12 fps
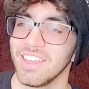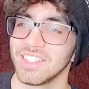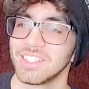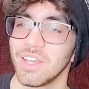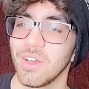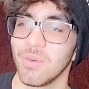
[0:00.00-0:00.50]

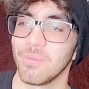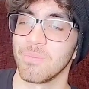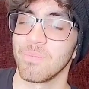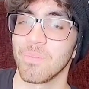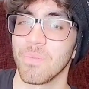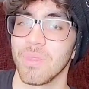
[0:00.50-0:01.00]
So,
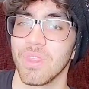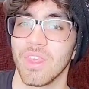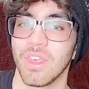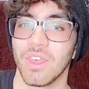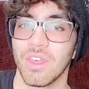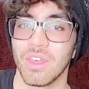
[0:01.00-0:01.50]

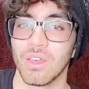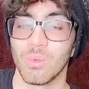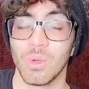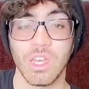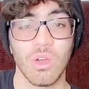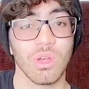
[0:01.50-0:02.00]

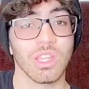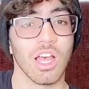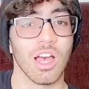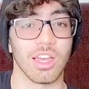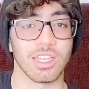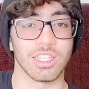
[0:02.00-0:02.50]
we know a
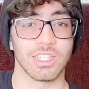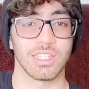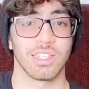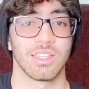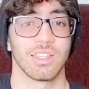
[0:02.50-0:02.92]
lot